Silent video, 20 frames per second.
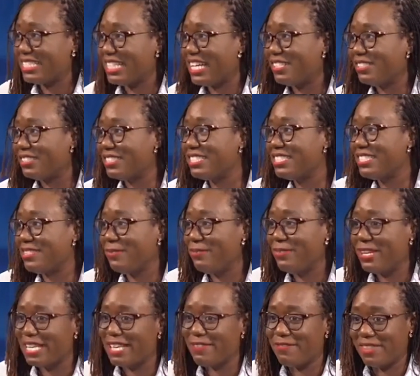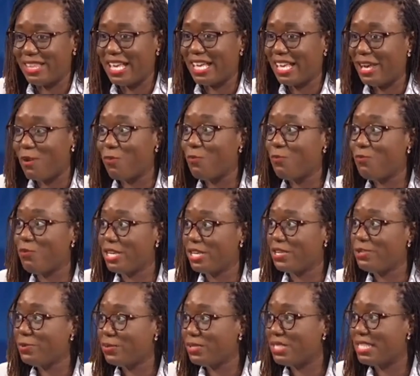out. Mm. We're given like a
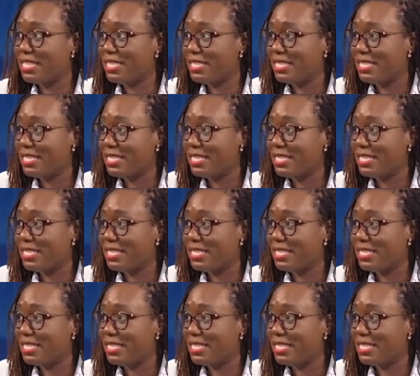week notice.